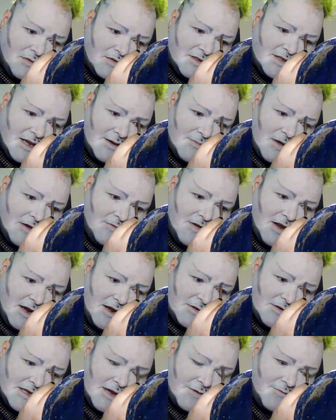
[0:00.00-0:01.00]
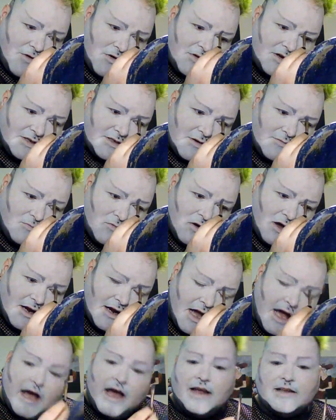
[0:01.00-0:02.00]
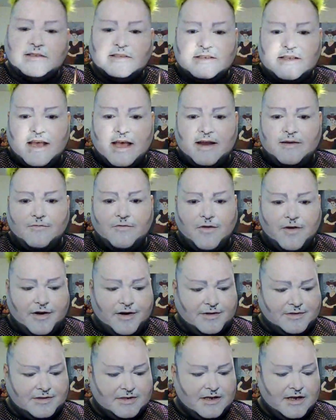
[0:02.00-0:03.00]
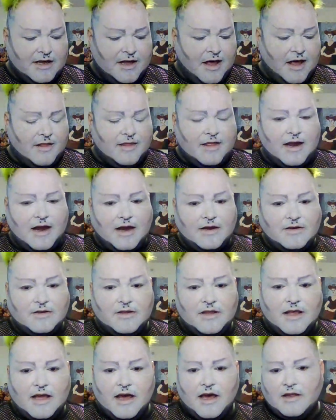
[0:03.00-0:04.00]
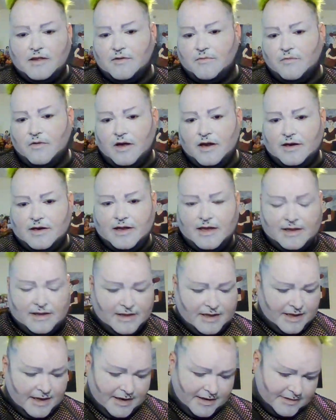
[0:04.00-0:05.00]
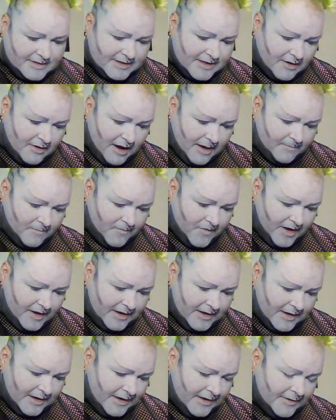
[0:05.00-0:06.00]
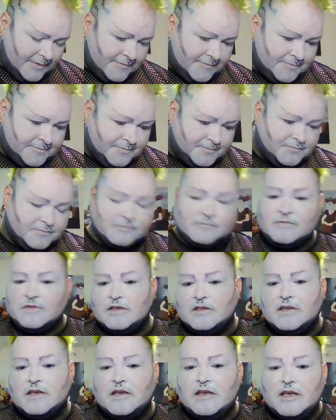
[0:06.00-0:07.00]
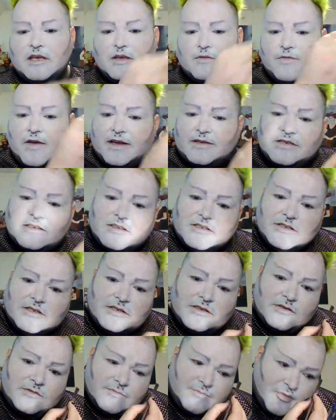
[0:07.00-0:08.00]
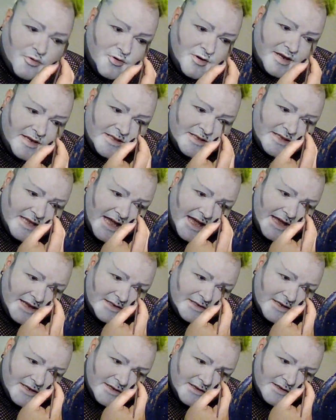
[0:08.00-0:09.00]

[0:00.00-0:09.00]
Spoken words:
seen my videos, I focus on one eye set first, then I do the other one, and then so I'm thinking if I just do preset